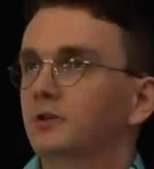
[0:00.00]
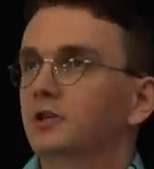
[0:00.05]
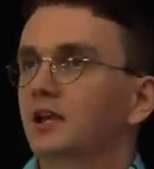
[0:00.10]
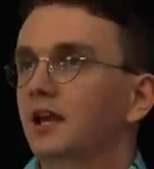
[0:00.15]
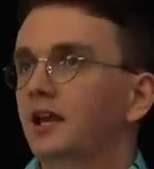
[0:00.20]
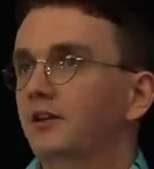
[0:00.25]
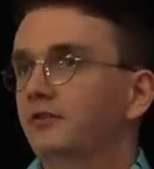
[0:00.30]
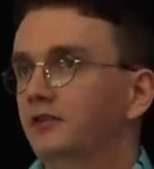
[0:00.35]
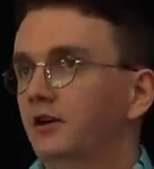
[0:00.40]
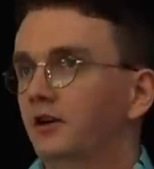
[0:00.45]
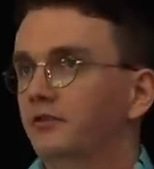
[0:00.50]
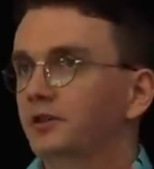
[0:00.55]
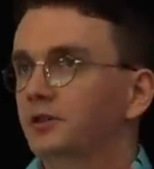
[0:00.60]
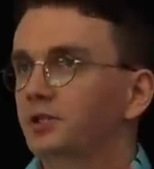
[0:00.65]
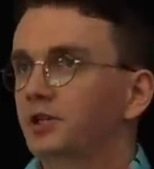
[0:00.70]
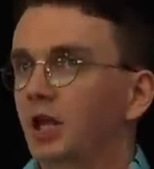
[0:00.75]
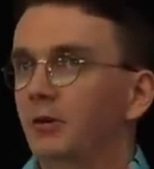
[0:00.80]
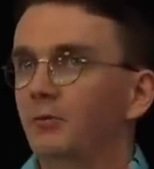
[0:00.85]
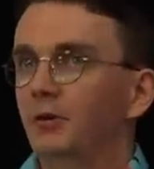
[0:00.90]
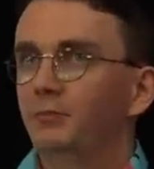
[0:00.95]
would lift off the
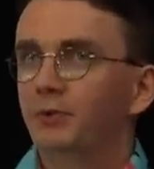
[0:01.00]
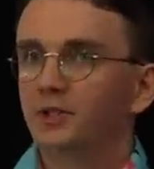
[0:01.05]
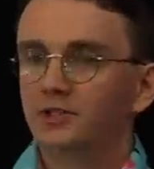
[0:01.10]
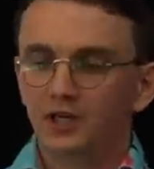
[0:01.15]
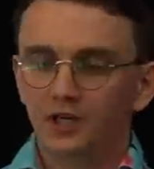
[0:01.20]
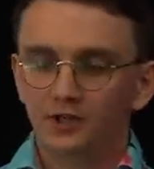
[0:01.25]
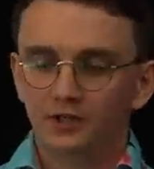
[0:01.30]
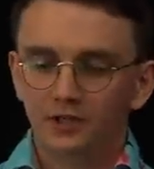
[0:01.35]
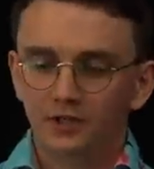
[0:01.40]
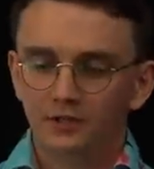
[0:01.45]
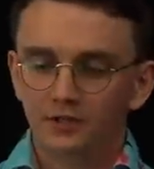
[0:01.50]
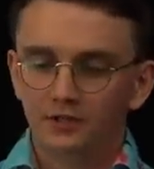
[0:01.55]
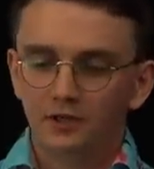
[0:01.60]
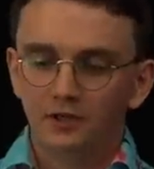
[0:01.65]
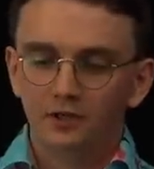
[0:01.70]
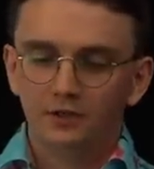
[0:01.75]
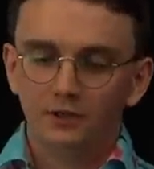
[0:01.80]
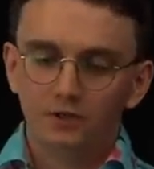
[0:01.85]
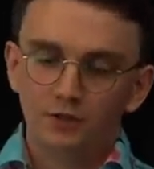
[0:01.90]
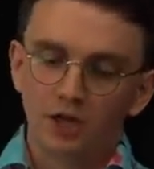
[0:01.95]
German positions,
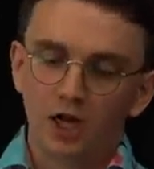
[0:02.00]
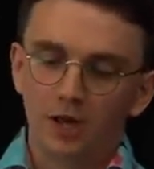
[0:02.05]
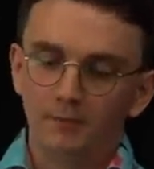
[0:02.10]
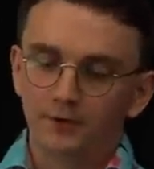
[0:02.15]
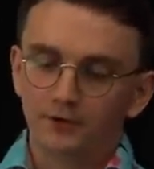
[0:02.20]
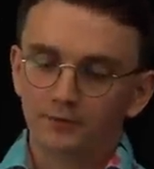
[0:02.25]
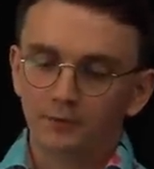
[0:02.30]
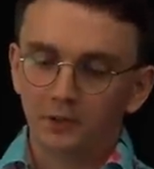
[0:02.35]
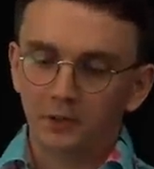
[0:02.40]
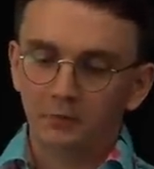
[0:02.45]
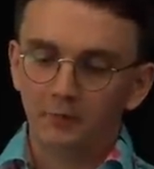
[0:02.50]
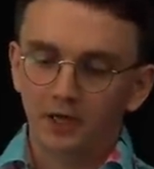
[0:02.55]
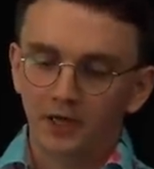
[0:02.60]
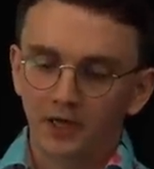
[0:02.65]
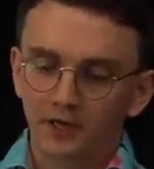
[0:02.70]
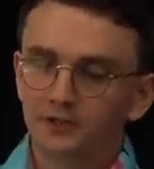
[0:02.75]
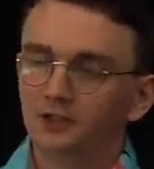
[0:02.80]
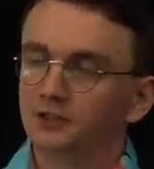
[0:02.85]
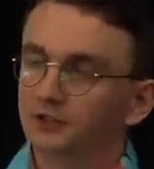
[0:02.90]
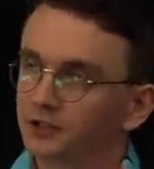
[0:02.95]
the Germans would
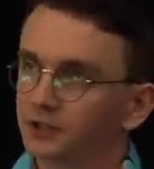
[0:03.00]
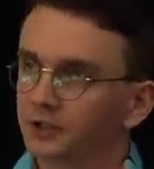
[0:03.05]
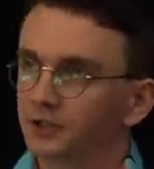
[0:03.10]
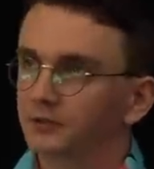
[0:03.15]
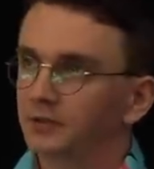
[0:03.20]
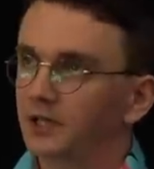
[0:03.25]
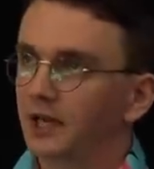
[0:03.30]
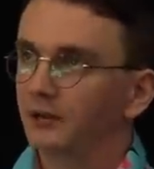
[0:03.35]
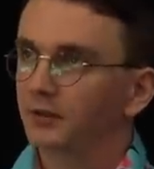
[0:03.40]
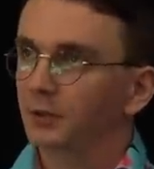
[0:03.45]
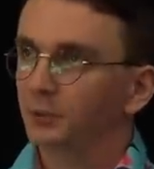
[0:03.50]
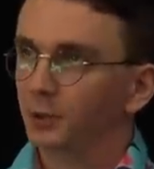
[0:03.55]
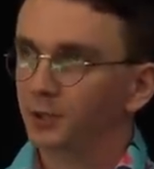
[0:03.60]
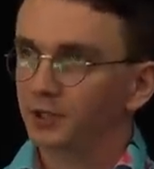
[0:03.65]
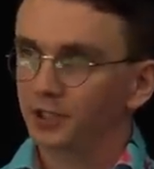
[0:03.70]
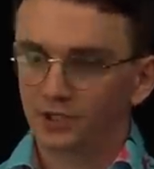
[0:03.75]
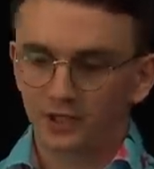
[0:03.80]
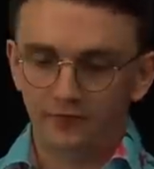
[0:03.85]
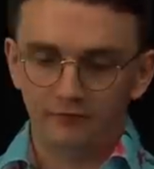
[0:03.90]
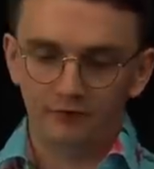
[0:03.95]
emerge and shoot down the
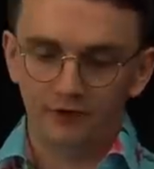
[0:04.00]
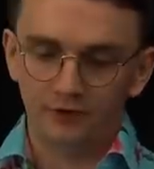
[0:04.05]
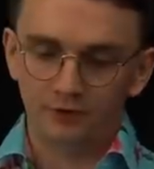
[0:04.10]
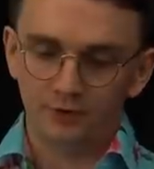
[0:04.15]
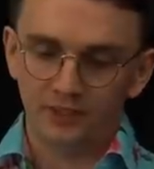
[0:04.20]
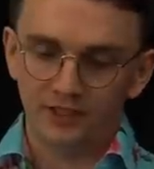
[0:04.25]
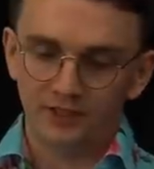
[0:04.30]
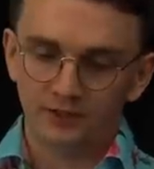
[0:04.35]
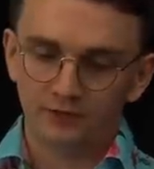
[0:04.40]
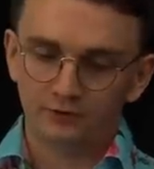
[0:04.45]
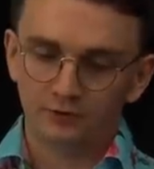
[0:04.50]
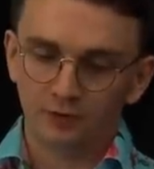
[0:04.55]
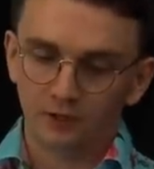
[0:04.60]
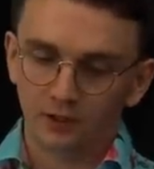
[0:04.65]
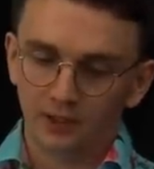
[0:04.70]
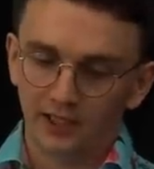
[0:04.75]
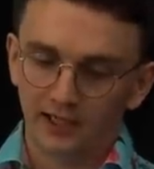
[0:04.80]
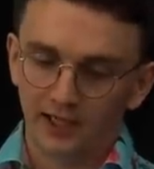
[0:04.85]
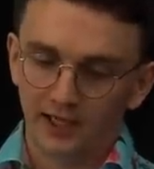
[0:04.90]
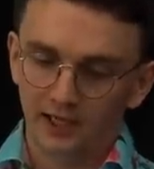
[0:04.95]
British infantry
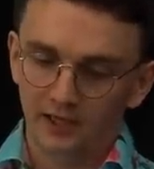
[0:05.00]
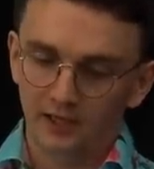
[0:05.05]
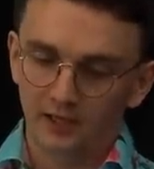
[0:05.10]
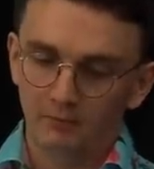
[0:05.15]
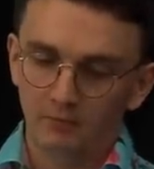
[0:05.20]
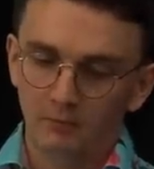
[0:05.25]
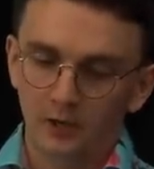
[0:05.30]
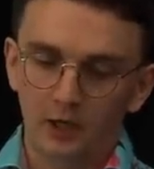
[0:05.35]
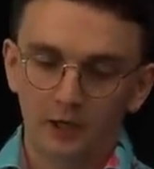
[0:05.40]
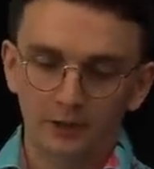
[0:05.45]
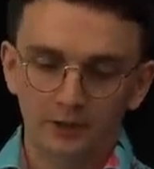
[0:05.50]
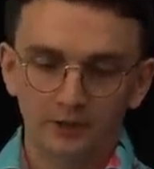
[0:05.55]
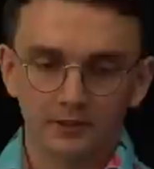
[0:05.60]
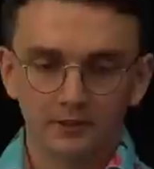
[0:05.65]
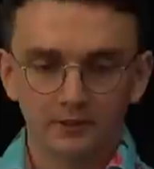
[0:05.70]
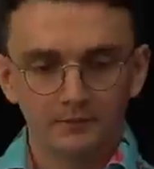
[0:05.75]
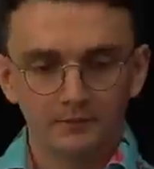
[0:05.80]
struggling in the mud.